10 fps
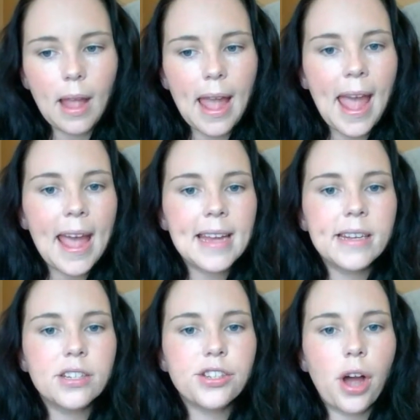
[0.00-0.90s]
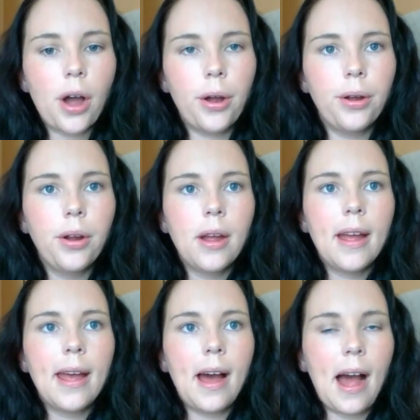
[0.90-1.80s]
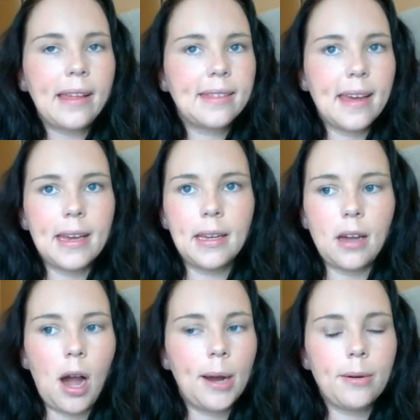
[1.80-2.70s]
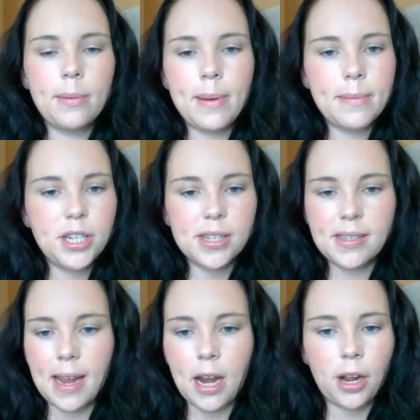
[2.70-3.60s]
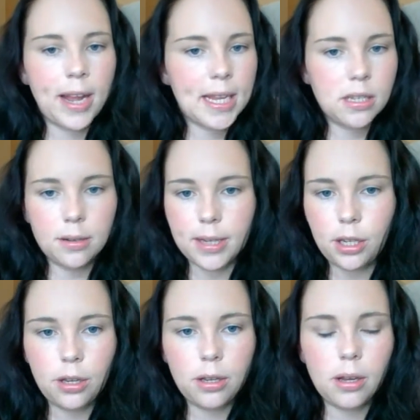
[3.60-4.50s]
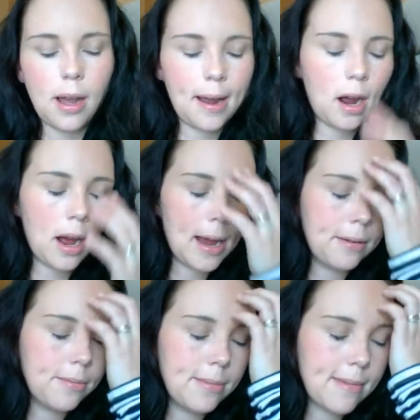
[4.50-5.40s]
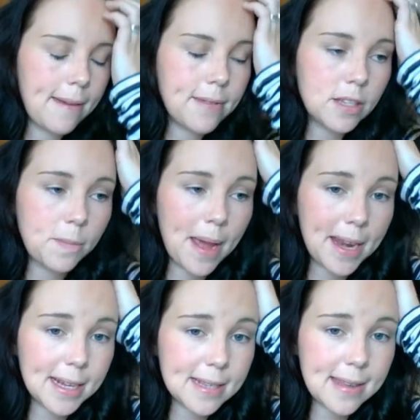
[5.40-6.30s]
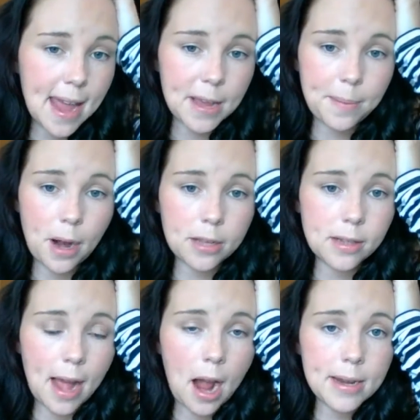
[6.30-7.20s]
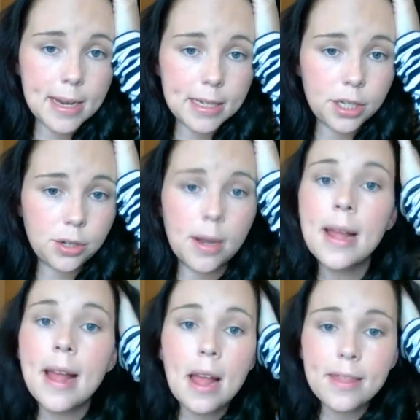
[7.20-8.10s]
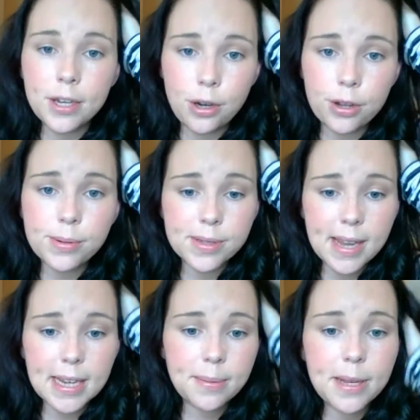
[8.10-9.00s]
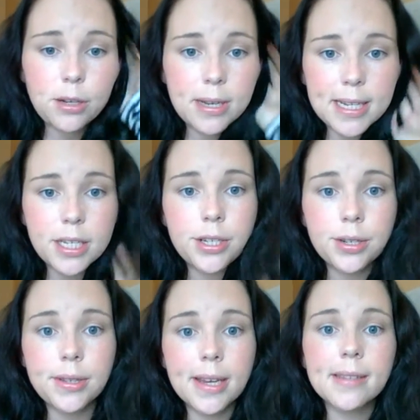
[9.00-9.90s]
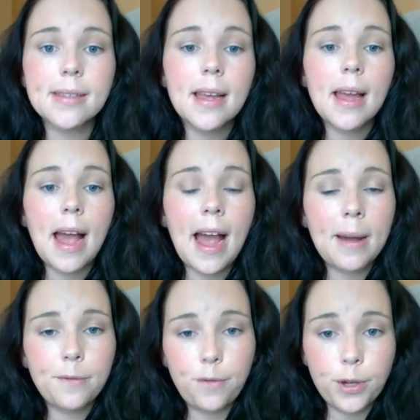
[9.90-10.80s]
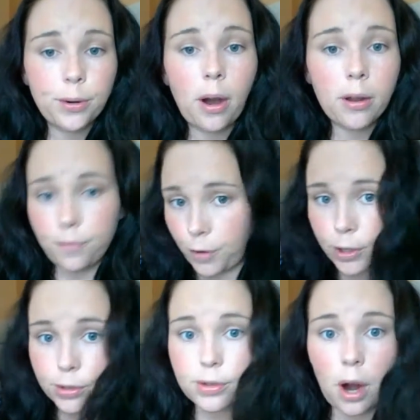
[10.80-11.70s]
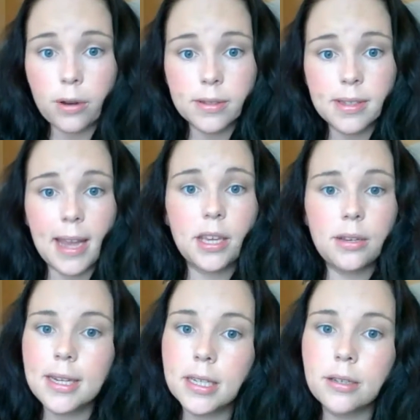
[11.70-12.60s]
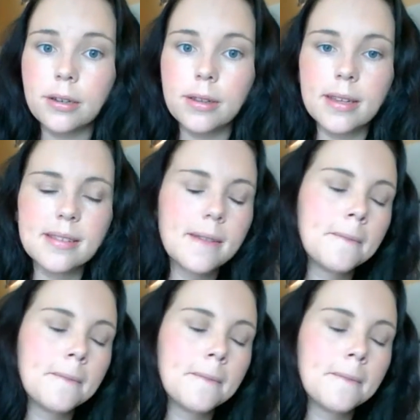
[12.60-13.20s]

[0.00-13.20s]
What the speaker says: And so I remember just saying, okay, do it. I remember having this panic attack, but I was like, I need to do it. The nurse was saying to me, you need to do this. for your own sake. You need to do this.